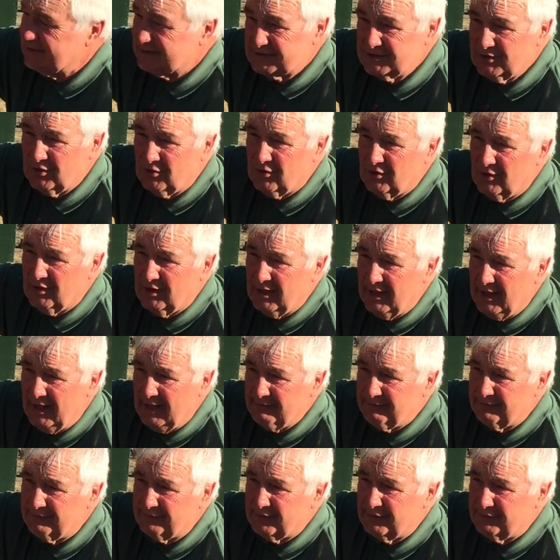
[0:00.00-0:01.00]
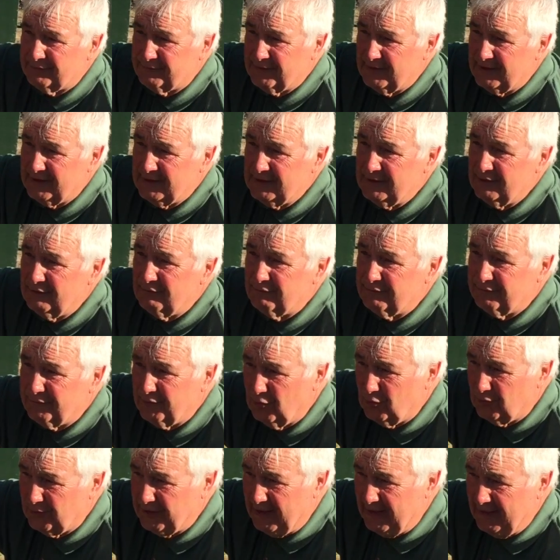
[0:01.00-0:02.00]
does not have a fitting
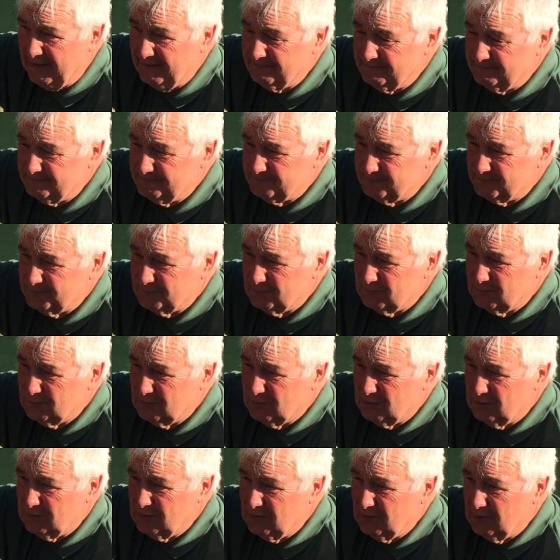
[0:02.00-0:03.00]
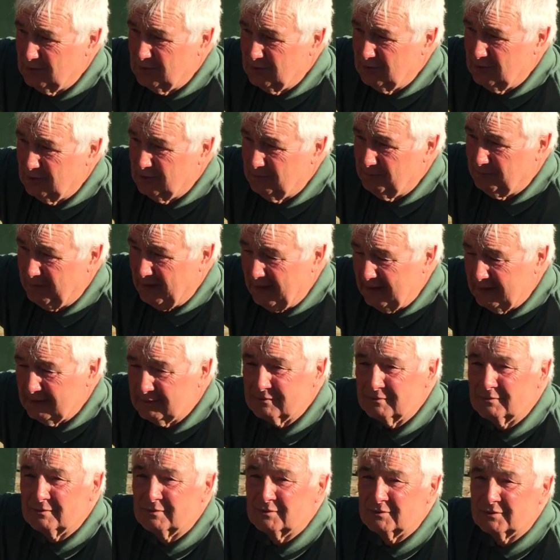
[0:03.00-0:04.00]
for that, but
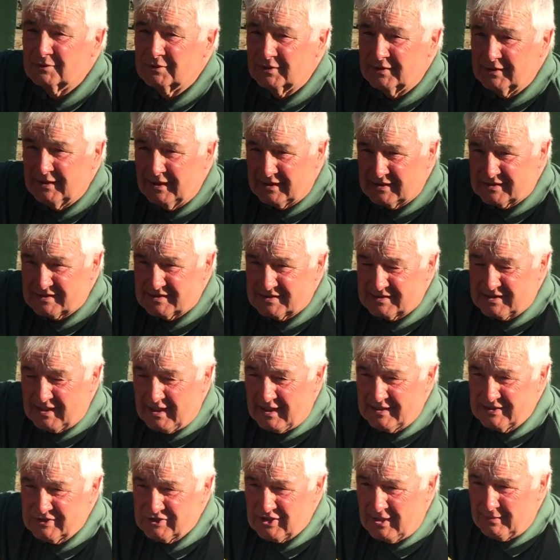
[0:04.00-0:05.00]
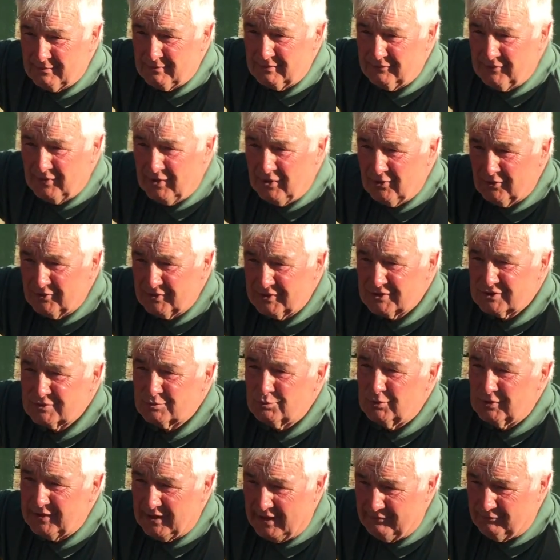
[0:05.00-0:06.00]
the next stage up of a
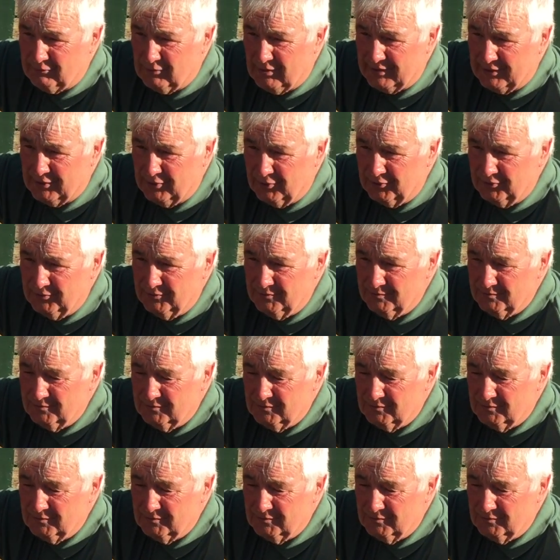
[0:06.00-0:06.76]
harness would have one on.